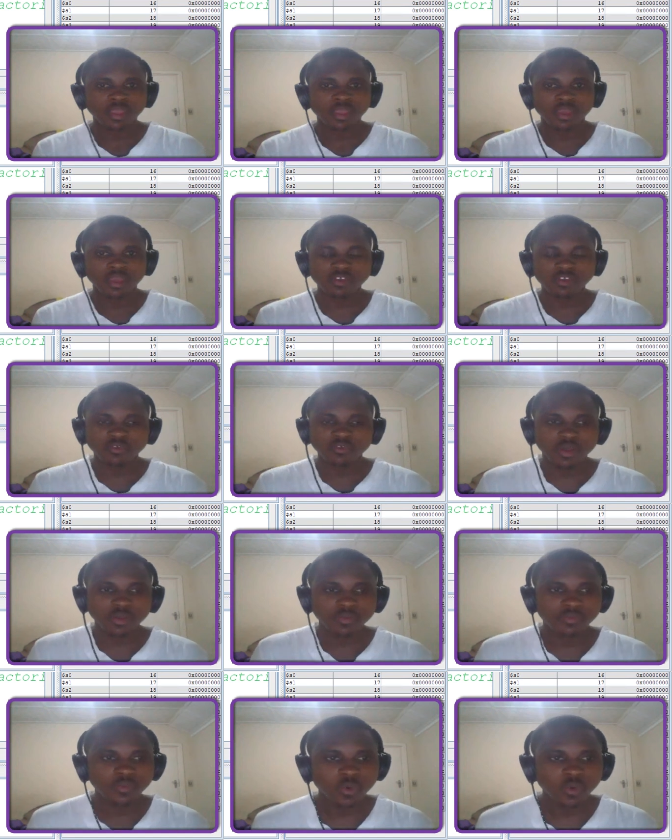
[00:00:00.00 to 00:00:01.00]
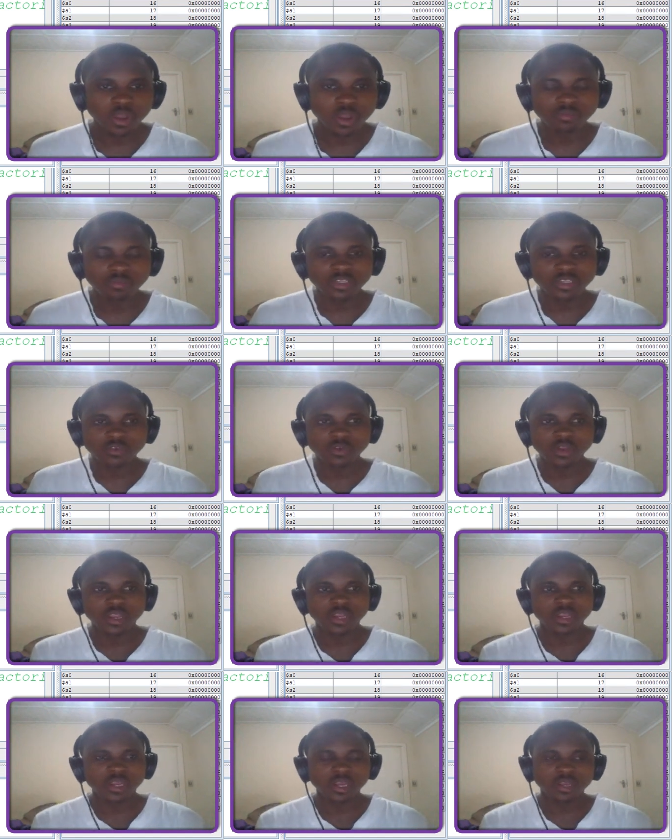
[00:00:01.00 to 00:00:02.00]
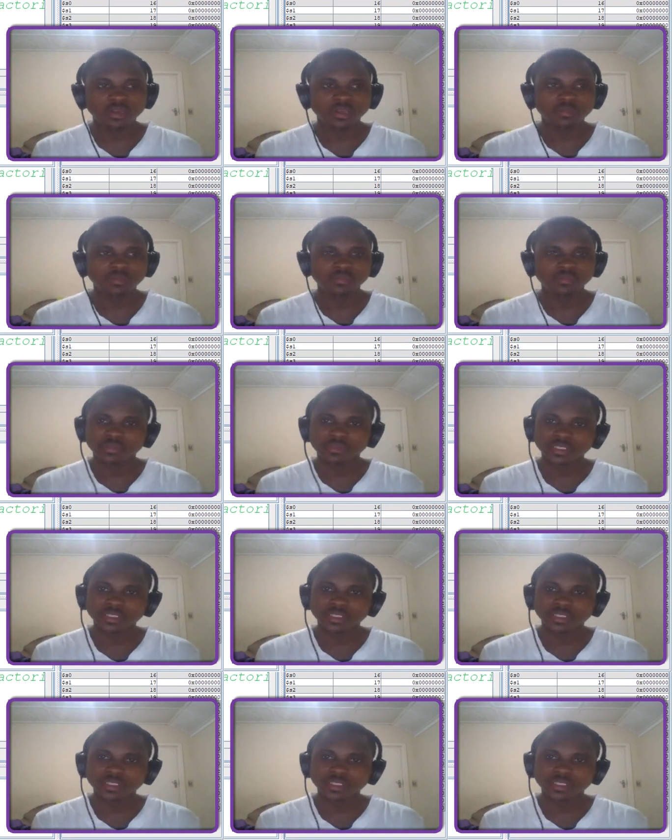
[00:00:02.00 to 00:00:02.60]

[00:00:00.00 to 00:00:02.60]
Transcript: Hi everyone, welcome to Sachii Online Academy.